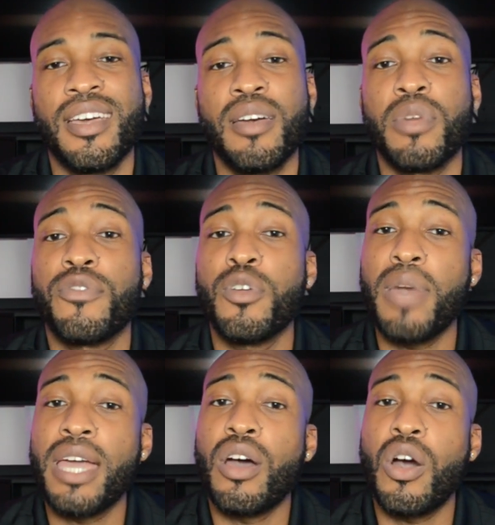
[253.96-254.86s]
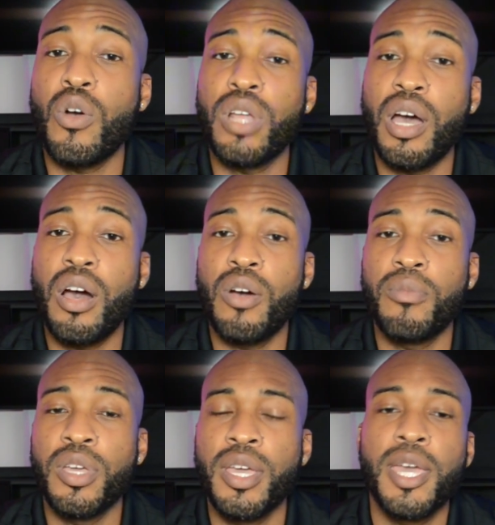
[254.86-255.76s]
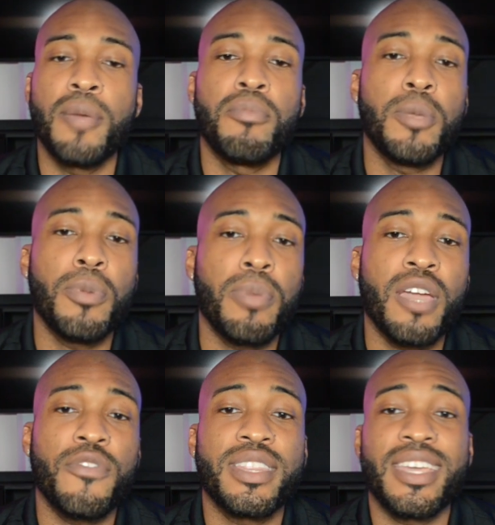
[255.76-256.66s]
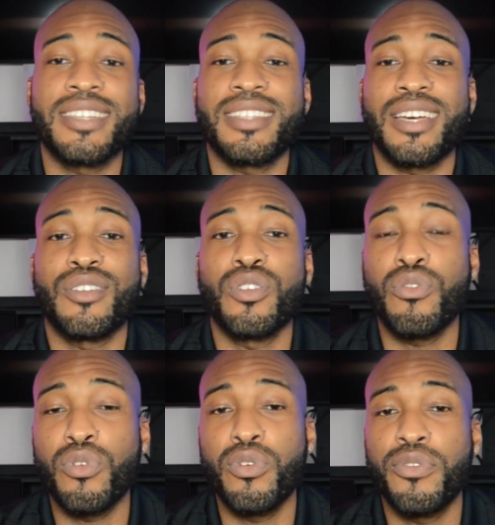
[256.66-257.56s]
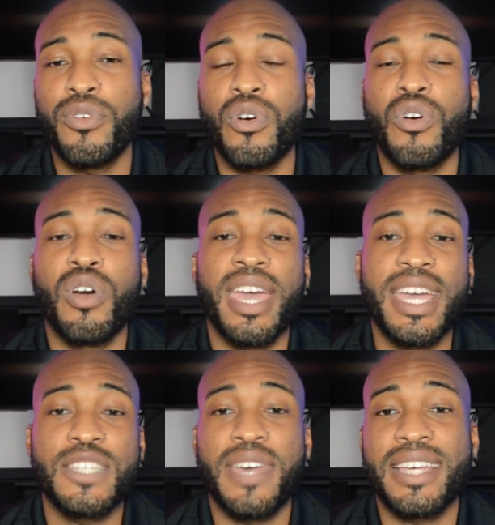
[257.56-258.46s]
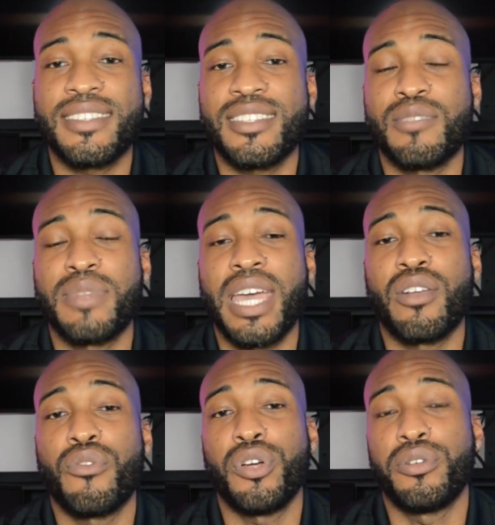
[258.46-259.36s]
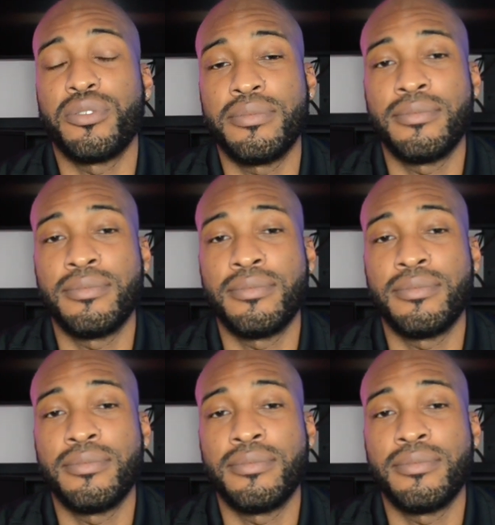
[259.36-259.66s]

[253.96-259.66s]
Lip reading: But if you're buying an older home, be prepared for things like a new roof or HVAC system down the road.